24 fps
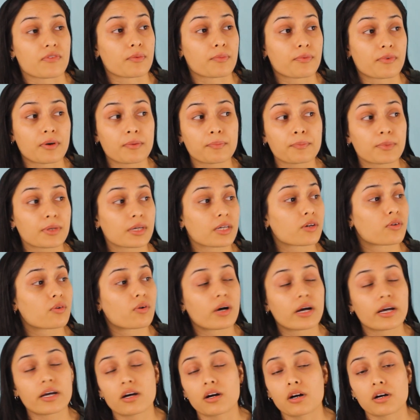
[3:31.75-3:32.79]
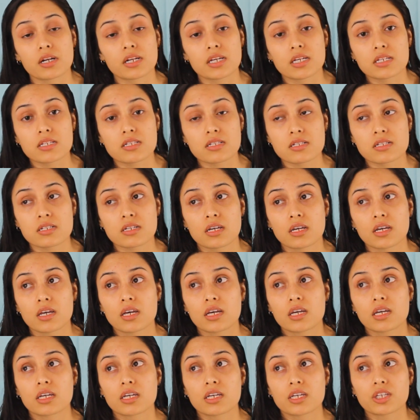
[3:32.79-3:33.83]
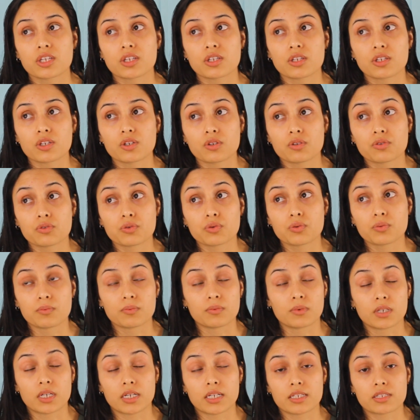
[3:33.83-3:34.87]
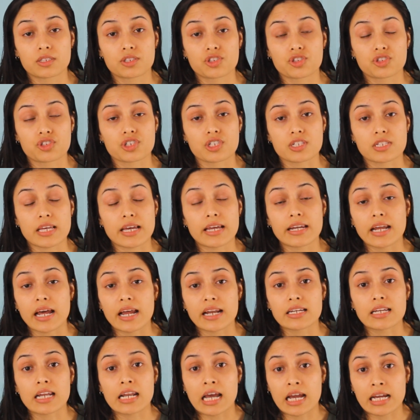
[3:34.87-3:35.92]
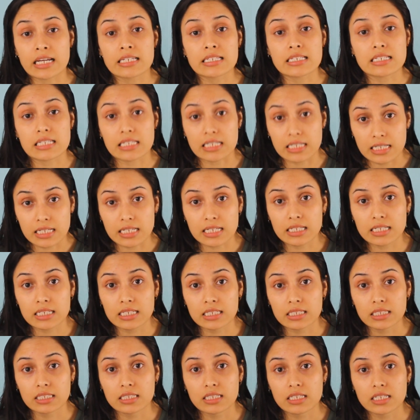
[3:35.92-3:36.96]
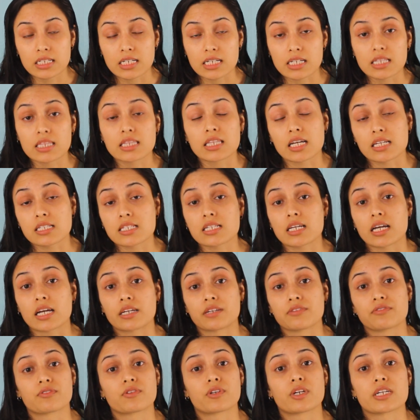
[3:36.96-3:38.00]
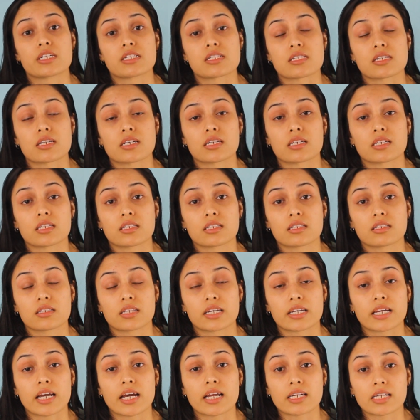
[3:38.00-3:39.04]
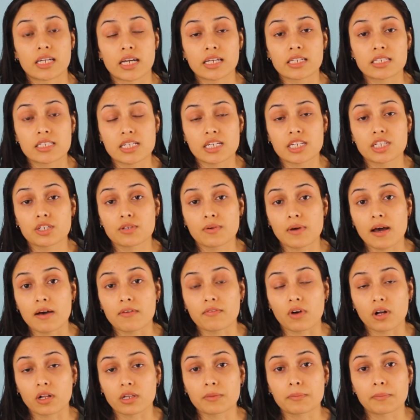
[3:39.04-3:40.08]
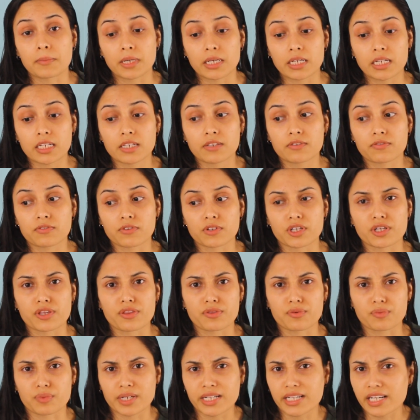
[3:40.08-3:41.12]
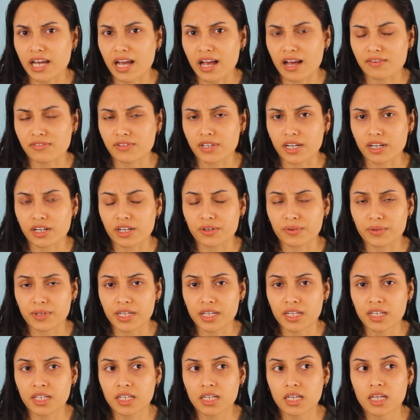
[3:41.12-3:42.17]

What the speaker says: If I'm being quite honest, it's just, and at 19, that's kind of crazy. Like at 19, you have all the money for a 3.5 carat ring.